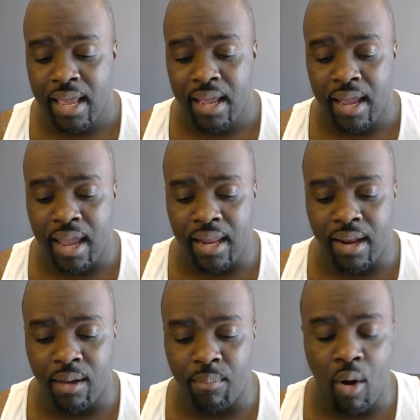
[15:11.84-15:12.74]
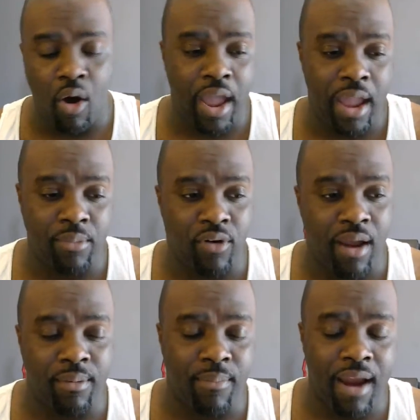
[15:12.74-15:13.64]
And Paul Heyman
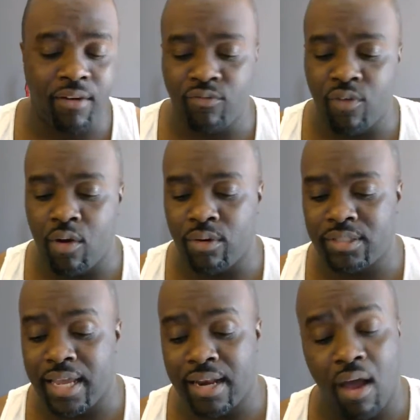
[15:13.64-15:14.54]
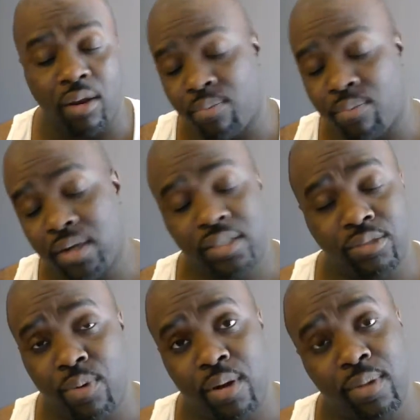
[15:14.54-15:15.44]
grabbed the microphone and said all the pressure is
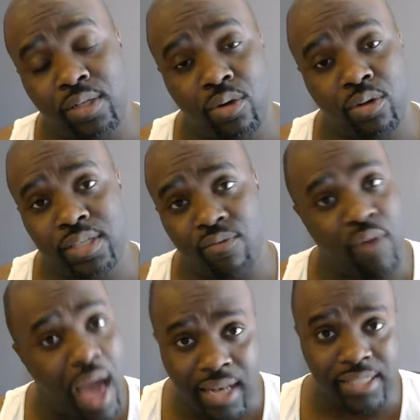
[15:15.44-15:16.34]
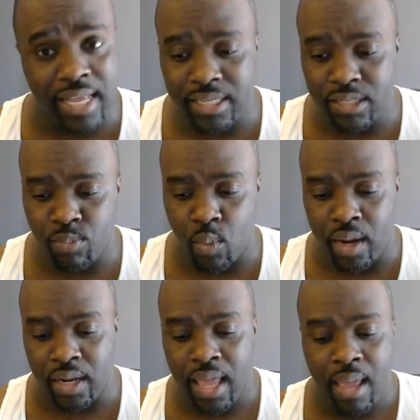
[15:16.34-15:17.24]
pretty much on Seth Rollins at this point
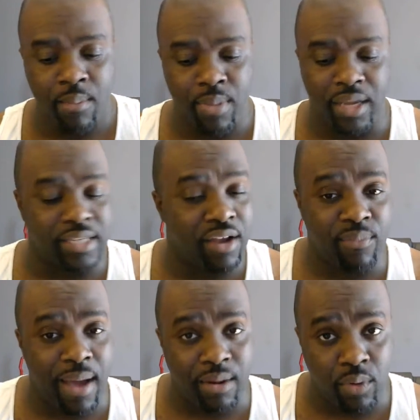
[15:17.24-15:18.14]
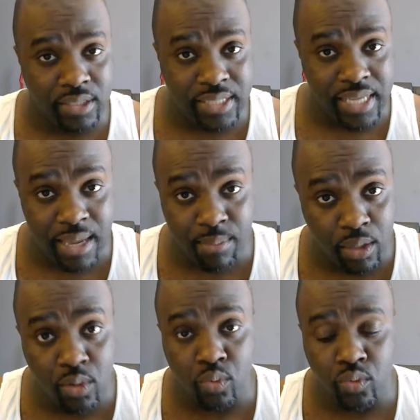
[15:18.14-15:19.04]
because everybody want to see him
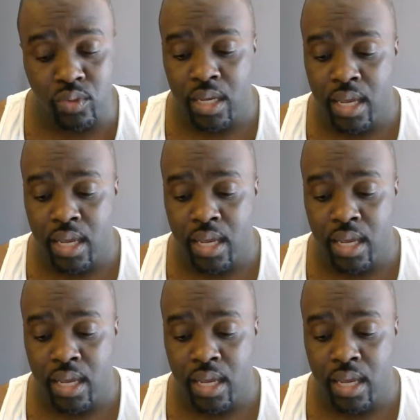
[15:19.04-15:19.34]
lose.